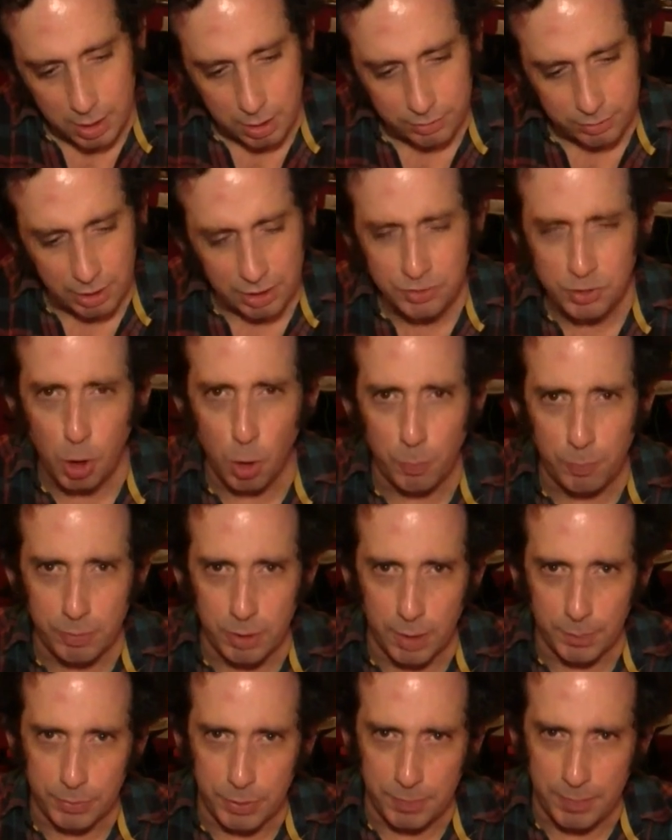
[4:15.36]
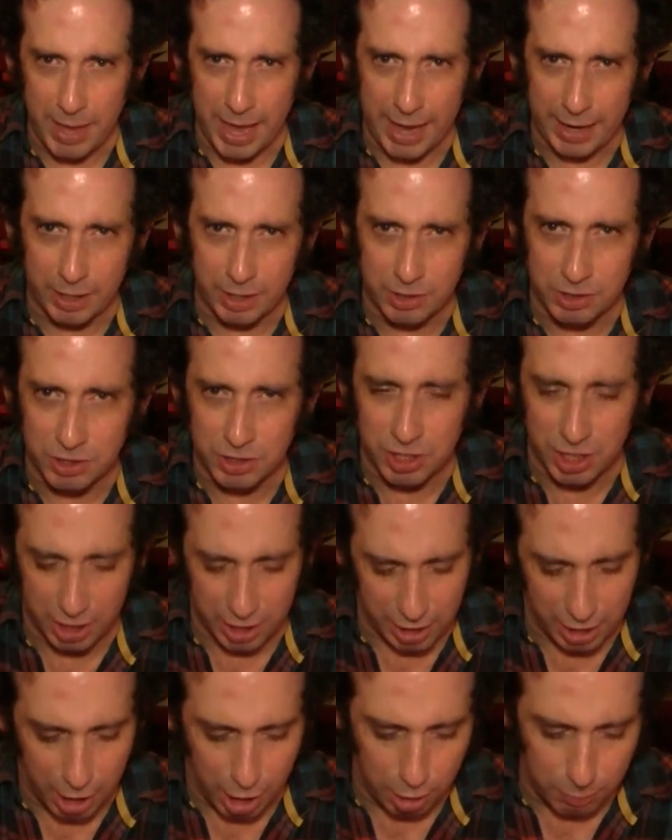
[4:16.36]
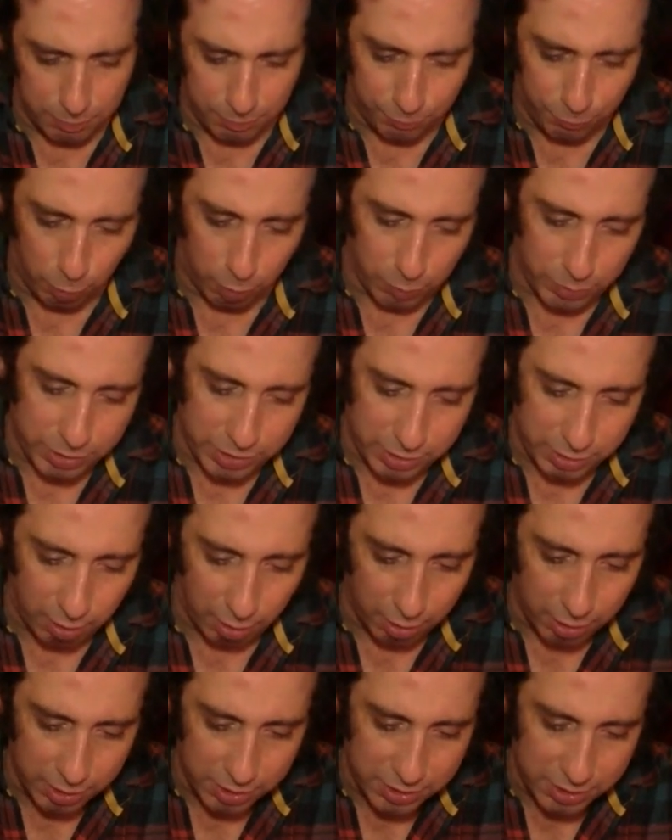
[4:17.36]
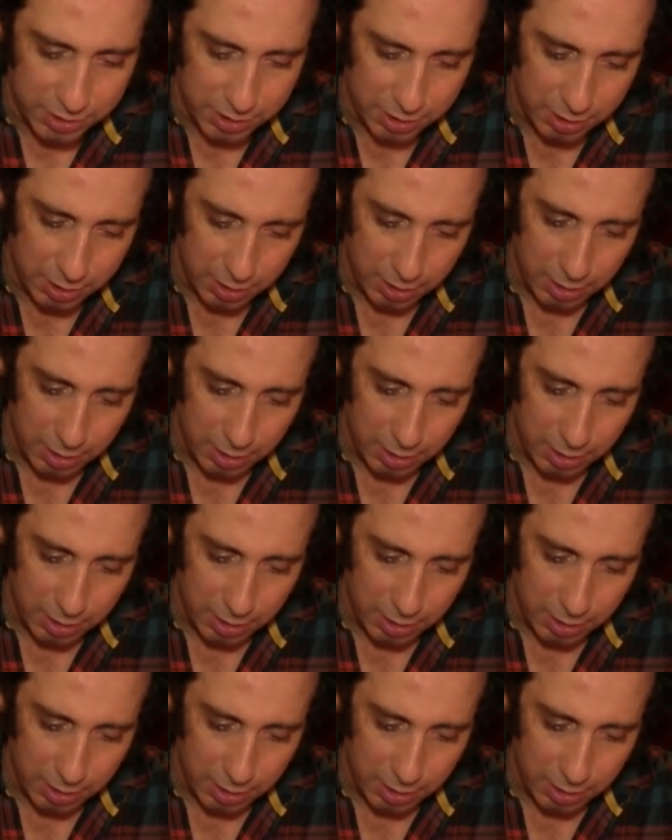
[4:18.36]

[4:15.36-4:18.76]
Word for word: So let's open up the package and check it out before we start.